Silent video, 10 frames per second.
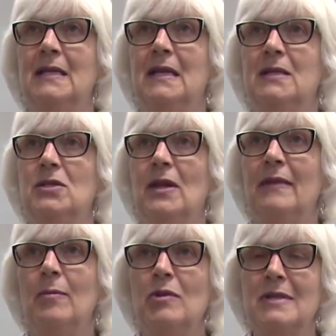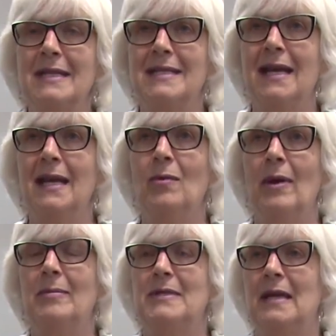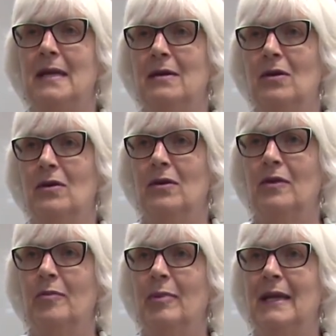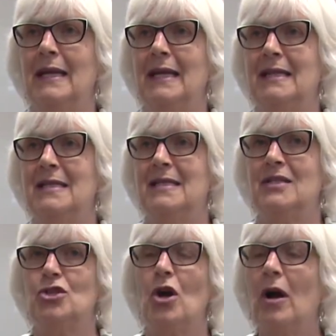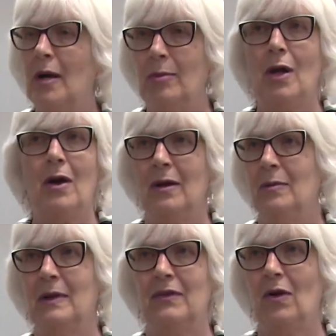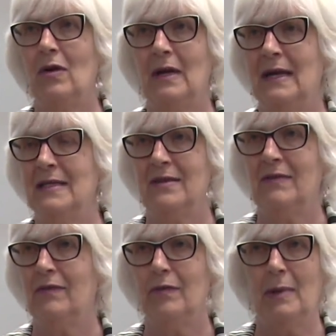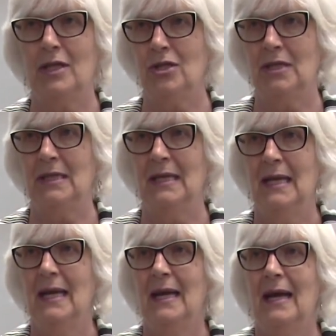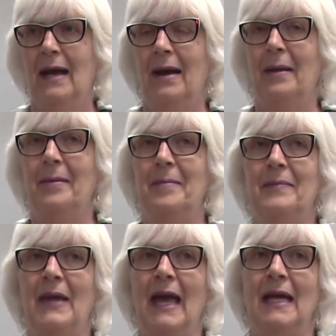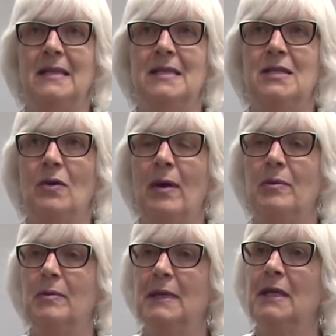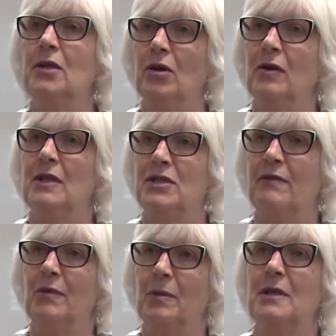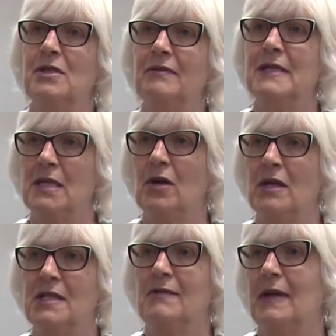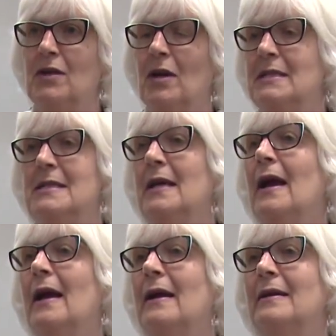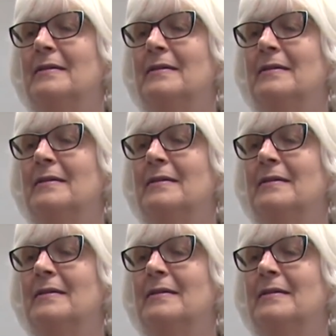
it's not the most exciting website on earth, but it's chock-a-block with all kinds of information. And so I would really encourage everyone to visit artsfund.ca.